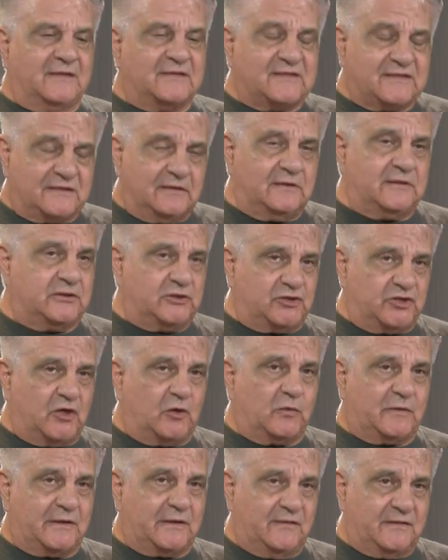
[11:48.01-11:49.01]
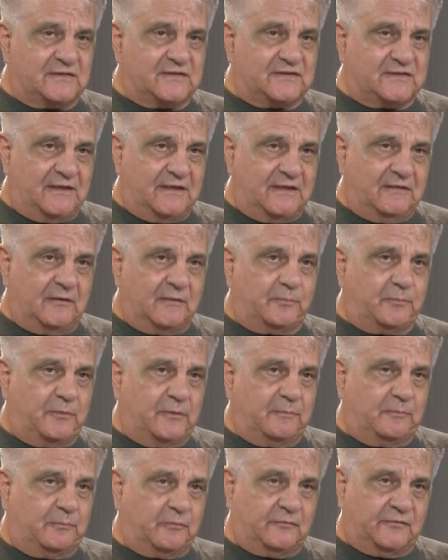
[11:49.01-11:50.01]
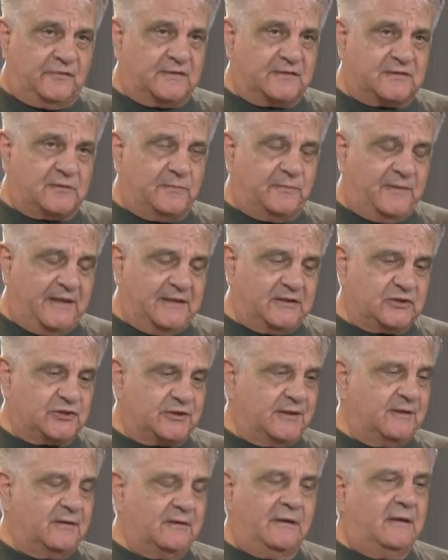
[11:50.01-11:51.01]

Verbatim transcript: it's still a joke in this city, the, the participation.